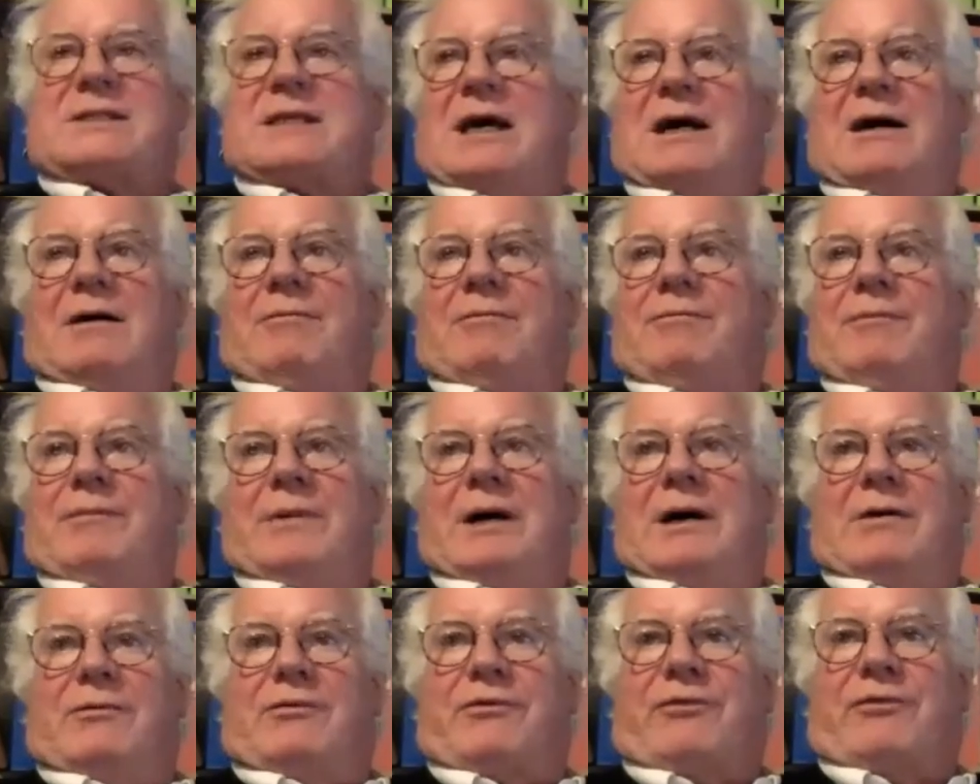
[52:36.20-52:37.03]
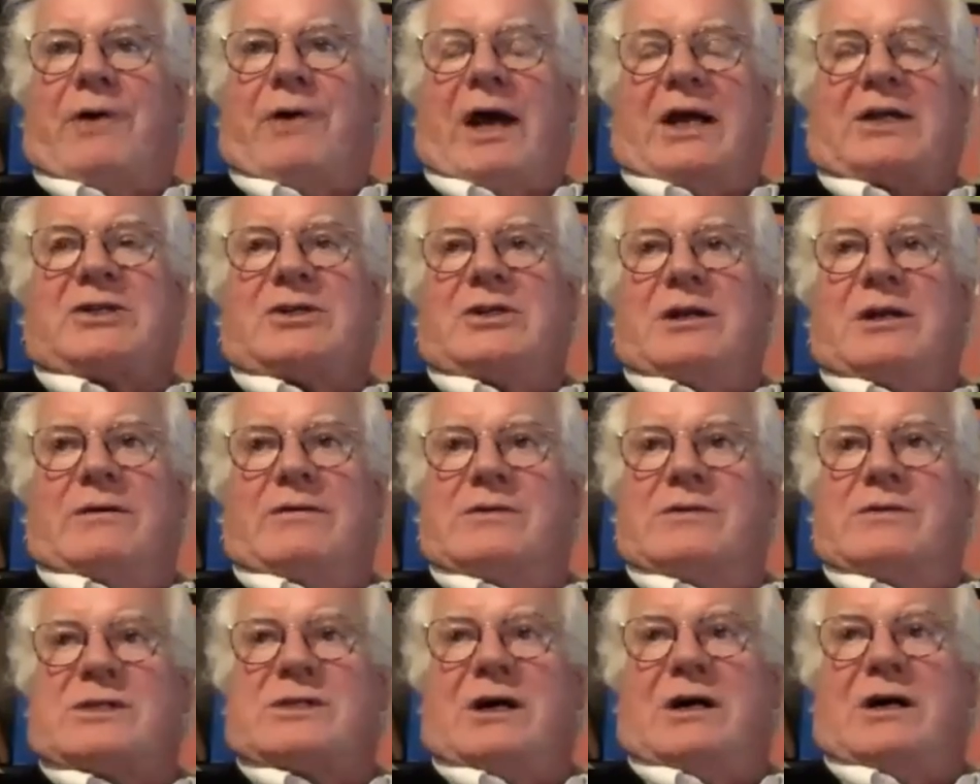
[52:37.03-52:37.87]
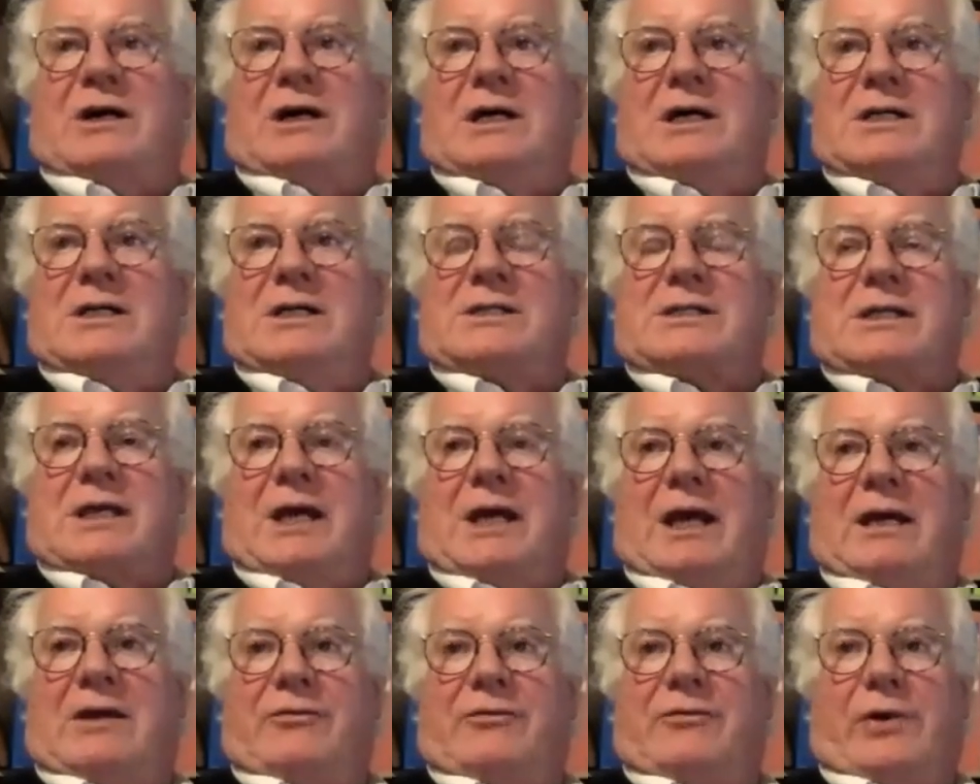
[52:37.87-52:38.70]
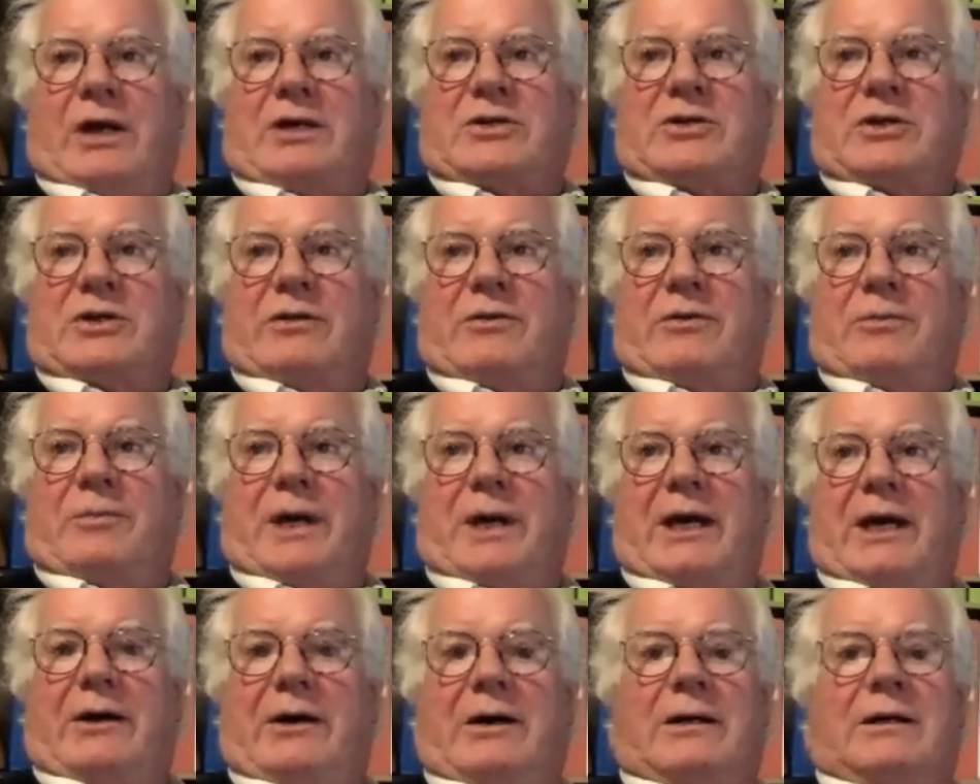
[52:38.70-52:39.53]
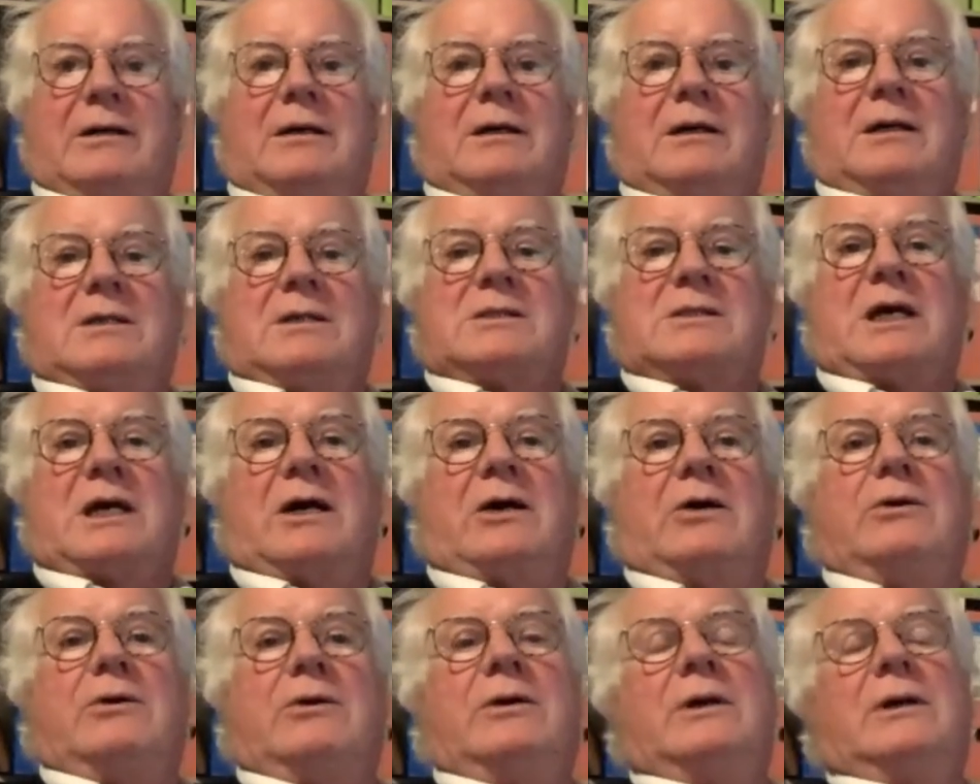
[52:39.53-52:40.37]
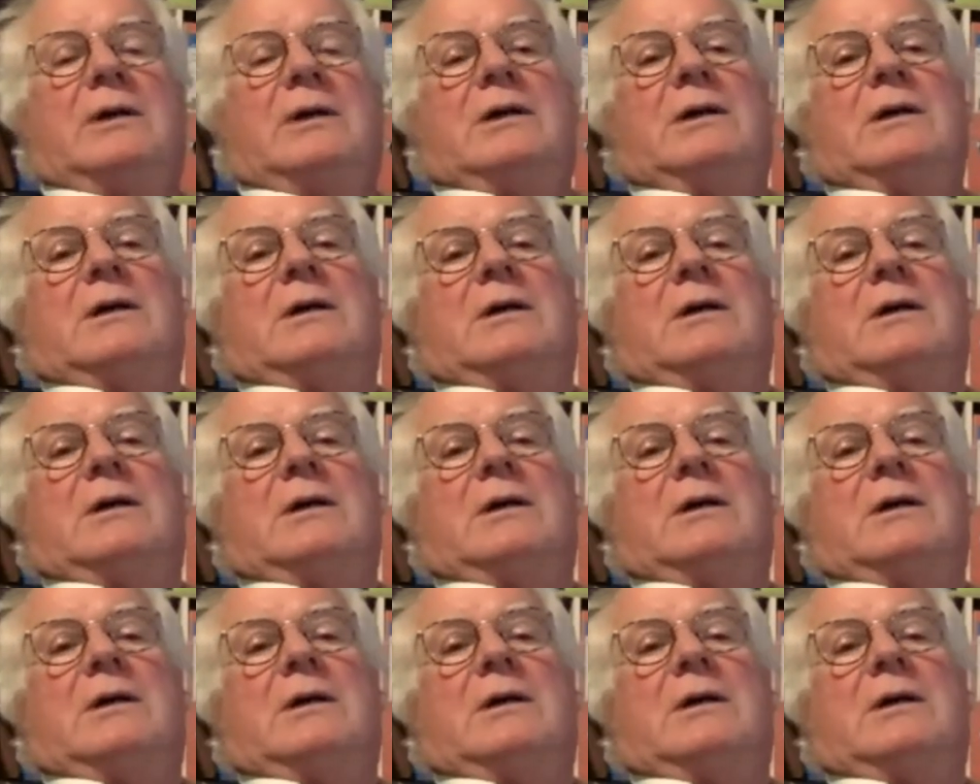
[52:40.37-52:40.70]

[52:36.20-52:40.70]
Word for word: a fraction of the size and a fraction of the power. So hmm.